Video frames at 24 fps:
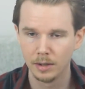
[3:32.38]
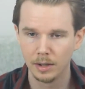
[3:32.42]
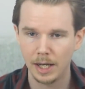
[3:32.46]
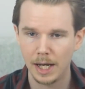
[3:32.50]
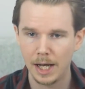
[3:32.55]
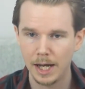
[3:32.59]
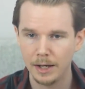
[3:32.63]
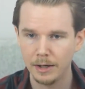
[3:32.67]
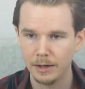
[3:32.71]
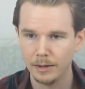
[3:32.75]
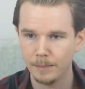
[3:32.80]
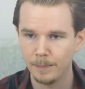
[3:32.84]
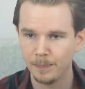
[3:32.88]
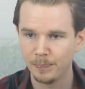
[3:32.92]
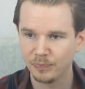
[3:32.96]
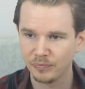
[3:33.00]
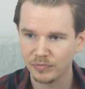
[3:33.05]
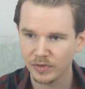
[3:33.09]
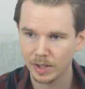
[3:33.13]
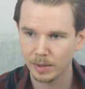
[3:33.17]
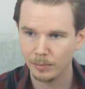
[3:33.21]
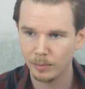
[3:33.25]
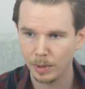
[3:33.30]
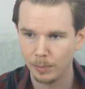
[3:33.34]
And
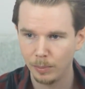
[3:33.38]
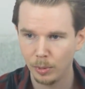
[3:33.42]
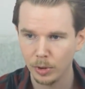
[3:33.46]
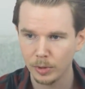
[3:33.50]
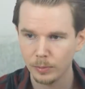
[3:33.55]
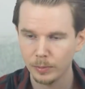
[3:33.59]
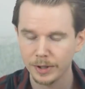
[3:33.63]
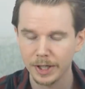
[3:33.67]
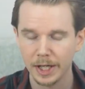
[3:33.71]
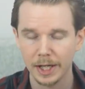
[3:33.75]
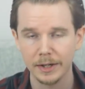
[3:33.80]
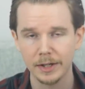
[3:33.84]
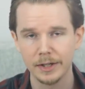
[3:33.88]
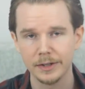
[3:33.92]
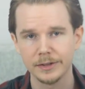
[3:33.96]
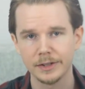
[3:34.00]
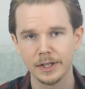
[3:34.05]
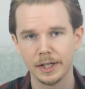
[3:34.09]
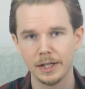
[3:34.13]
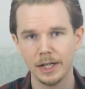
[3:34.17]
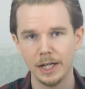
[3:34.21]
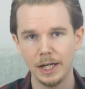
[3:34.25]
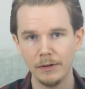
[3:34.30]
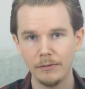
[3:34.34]
my point with that is
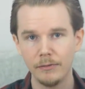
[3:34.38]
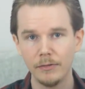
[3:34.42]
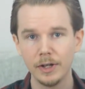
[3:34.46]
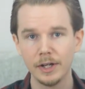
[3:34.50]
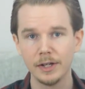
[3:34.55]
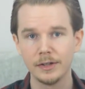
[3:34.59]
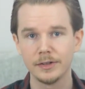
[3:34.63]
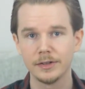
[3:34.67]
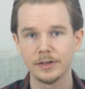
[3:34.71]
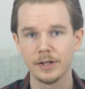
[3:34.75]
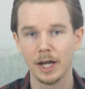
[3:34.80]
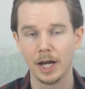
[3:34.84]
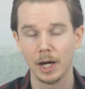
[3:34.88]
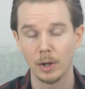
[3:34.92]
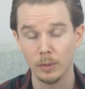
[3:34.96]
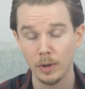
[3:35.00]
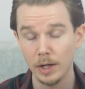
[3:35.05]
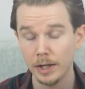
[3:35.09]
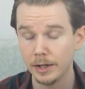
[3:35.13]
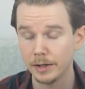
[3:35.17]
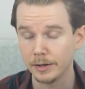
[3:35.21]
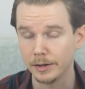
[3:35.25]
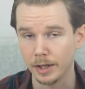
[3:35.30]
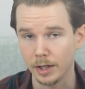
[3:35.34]
that if it's
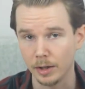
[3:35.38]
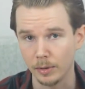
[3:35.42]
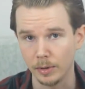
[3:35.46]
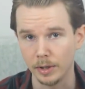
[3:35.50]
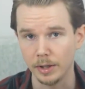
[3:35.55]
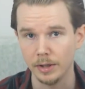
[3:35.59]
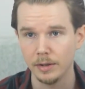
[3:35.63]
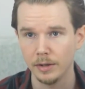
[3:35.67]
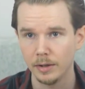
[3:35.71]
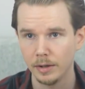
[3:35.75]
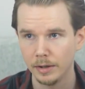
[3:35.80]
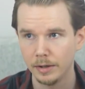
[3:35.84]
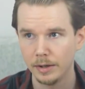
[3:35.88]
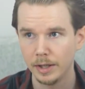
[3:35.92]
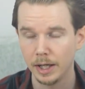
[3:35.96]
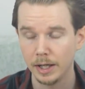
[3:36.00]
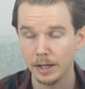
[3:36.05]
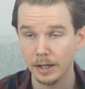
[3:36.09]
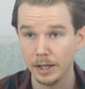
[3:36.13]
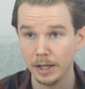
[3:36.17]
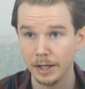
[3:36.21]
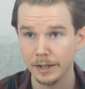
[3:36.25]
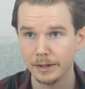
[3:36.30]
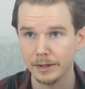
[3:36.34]
hereditary,
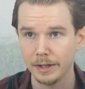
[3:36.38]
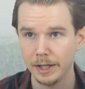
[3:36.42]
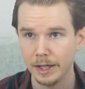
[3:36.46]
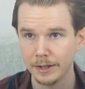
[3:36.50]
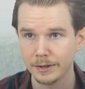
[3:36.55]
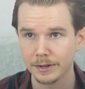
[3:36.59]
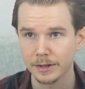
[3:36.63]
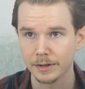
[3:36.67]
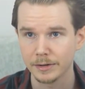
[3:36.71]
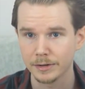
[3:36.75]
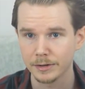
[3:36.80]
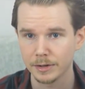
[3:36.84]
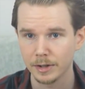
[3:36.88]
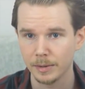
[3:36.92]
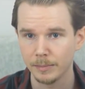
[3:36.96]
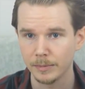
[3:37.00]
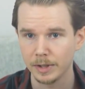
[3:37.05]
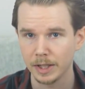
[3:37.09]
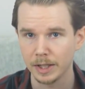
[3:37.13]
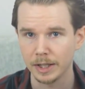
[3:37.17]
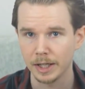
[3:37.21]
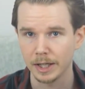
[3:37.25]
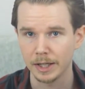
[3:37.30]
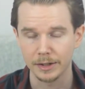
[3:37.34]
then it isn't
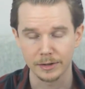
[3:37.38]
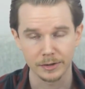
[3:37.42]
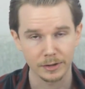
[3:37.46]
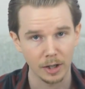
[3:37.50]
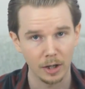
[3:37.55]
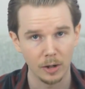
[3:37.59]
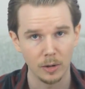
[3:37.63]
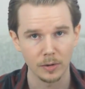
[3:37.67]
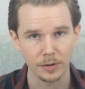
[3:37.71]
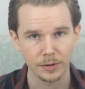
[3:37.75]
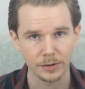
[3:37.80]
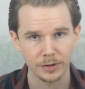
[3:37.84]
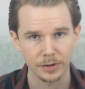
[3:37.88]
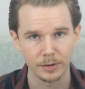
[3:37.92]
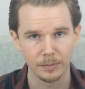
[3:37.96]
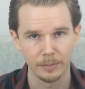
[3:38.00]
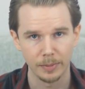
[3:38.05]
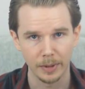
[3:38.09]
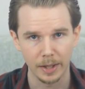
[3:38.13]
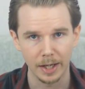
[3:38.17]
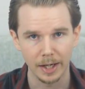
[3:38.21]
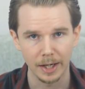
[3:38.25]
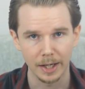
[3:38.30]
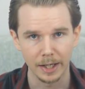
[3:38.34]
something that is caused
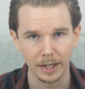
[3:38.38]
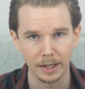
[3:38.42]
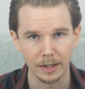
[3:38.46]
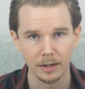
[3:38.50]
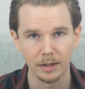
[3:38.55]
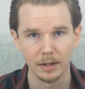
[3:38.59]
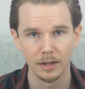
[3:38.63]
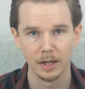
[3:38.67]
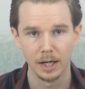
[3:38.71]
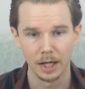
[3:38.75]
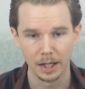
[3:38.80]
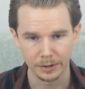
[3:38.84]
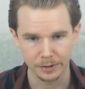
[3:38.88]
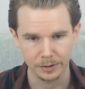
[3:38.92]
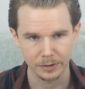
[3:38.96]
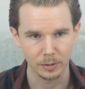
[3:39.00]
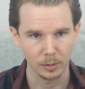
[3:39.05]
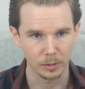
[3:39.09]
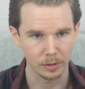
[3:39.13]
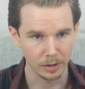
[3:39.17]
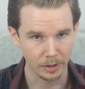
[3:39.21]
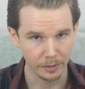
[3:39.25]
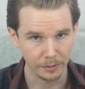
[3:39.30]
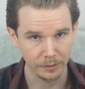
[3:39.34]
by a
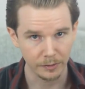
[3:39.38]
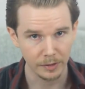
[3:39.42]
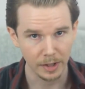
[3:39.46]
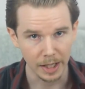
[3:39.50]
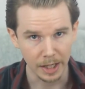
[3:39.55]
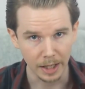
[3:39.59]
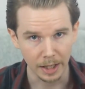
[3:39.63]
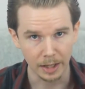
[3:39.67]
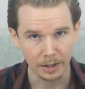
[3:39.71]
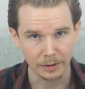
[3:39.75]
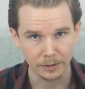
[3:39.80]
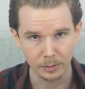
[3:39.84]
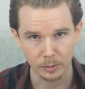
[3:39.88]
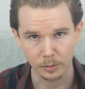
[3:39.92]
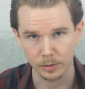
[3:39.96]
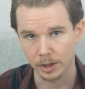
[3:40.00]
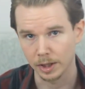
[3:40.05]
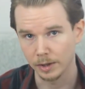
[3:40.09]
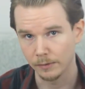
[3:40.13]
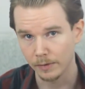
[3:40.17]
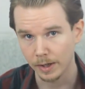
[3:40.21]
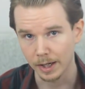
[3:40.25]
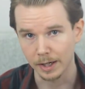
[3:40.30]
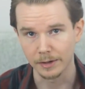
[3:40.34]
certain thing, a
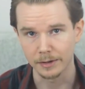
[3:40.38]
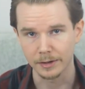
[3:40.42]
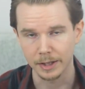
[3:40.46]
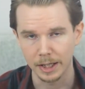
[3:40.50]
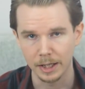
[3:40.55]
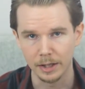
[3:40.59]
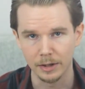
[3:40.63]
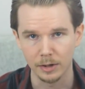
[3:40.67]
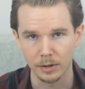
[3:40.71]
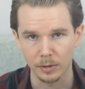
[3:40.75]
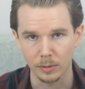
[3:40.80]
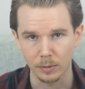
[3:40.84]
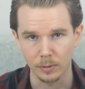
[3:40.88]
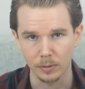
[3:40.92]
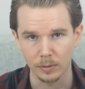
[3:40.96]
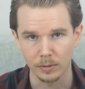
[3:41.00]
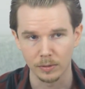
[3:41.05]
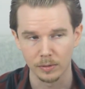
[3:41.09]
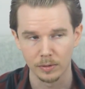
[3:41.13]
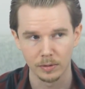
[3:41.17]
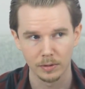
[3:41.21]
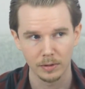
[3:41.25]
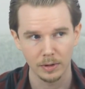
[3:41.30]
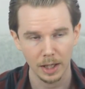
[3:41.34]
certain event in your
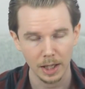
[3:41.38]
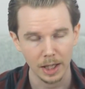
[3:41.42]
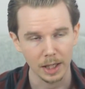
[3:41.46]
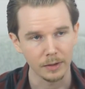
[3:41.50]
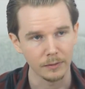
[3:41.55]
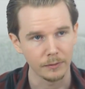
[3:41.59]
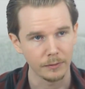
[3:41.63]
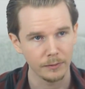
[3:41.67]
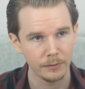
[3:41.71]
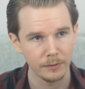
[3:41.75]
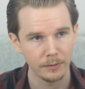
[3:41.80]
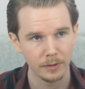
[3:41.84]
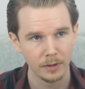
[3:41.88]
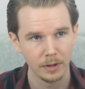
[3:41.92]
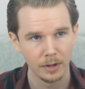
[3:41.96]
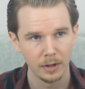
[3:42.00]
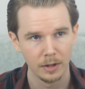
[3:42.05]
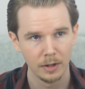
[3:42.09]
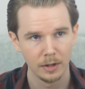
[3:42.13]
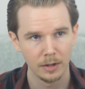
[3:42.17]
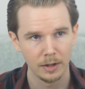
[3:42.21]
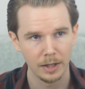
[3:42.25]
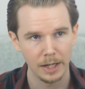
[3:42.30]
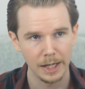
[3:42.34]
life.
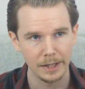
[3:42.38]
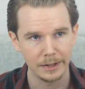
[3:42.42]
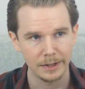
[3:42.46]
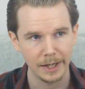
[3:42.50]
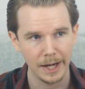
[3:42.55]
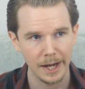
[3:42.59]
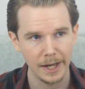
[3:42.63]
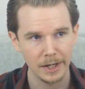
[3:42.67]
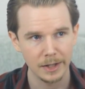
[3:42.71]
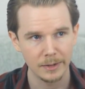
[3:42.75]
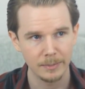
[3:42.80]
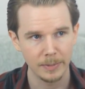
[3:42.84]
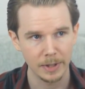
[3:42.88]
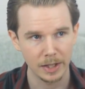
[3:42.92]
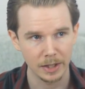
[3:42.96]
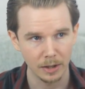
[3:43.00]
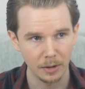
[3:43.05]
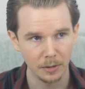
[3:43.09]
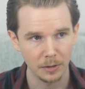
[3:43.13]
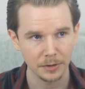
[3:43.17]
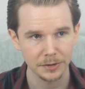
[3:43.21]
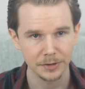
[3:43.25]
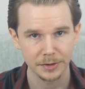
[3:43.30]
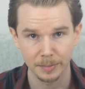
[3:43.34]
It can't be
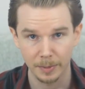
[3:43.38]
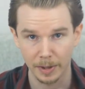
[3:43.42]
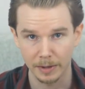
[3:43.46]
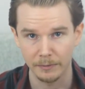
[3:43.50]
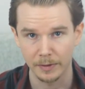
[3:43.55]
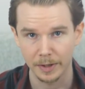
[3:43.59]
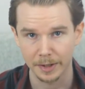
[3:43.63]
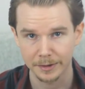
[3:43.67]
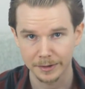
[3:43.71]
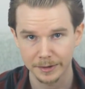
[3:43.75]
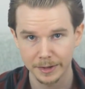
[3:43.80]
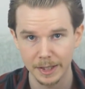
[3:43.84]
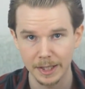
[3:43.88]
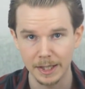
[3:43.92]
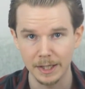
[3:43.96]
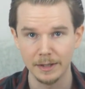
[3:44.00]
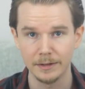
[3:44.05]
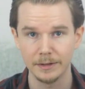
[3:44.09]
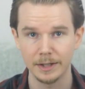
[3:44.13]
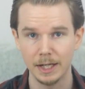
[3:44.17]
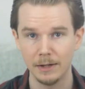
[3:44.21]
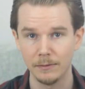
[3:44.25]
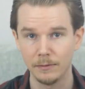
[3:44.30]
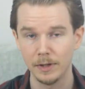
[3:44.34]
caused by
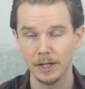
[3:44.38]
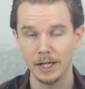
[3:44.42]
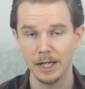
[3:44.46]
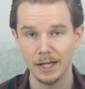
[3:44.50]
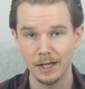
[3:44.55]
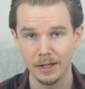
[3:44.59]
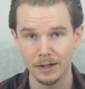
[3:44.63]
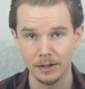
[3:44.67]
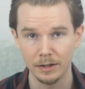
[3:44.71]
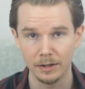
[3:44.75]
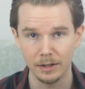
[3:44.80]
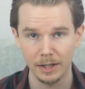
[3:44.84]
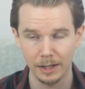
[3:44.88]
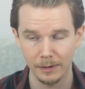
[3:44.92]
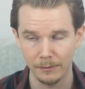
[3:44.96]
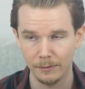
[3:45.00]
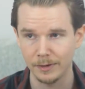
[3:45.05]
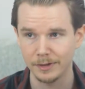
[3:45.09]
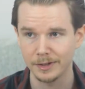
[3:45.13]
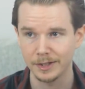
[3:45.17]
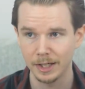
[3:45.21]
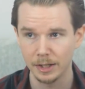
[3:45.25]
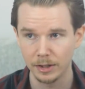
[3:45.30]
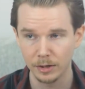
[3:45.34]
vaccines if
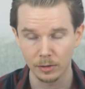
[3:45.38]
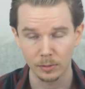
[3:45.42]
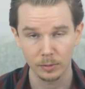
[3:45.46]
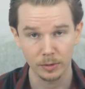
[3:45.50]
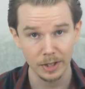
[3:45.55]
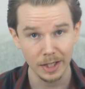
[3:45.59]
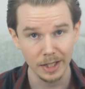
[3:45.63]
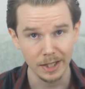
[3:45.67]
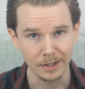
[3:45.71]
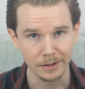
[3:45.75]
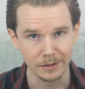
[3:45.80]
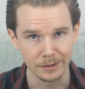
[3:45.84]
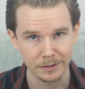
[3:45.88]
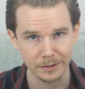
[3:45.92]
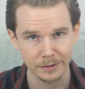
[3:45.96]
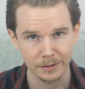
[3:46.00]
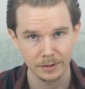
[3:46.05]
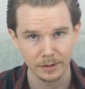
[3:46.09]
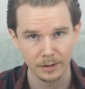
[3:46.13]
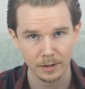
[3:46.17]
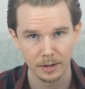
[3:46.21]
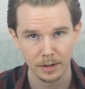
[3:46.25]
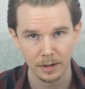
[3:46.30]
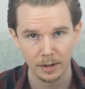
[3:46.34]
it's in your
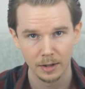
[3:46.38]
genes.